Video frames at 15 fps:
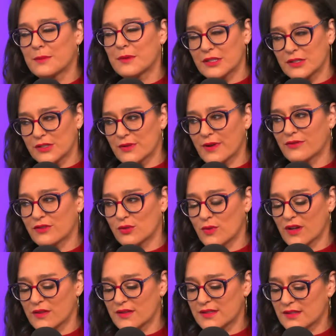But you do have to
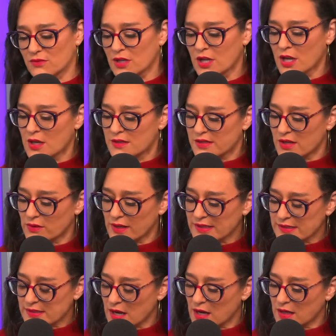wear the suit. So let's
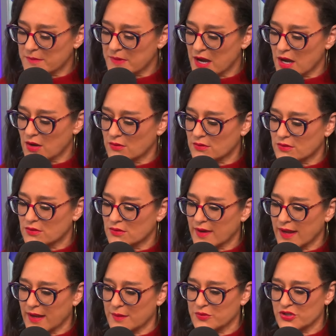talk about New
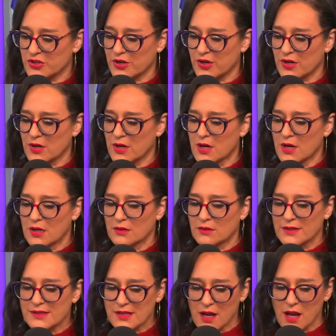Hampshire.
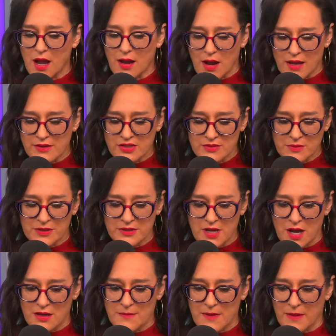Let's talk. I, I just want to
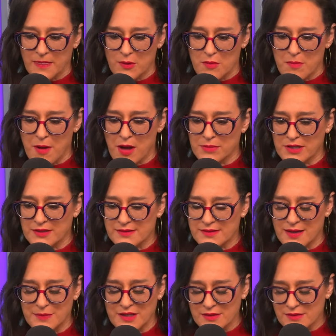talk about the Republican
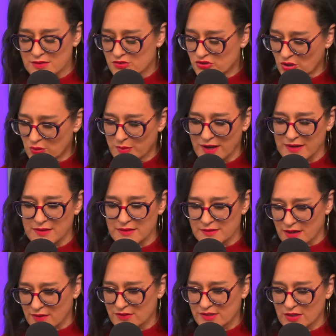side because Joe Biden is
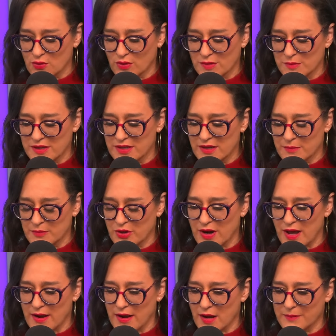obviously going to be the
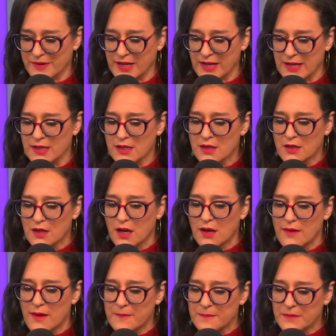Democrat nominee.
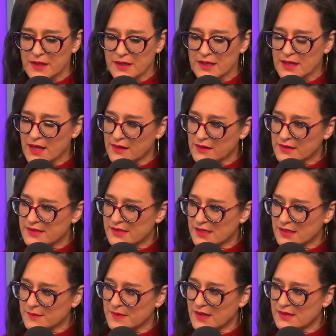Um, Nikki Haley's
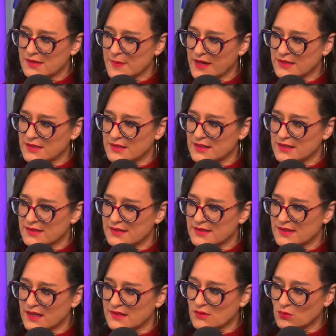team has painted this
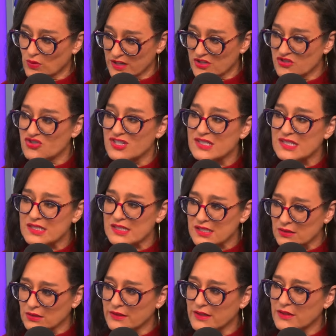as a win. She's
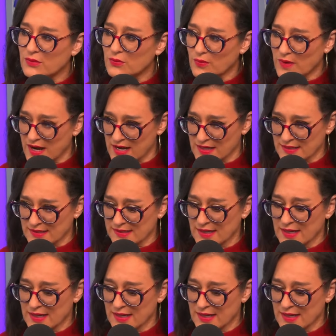still in the race.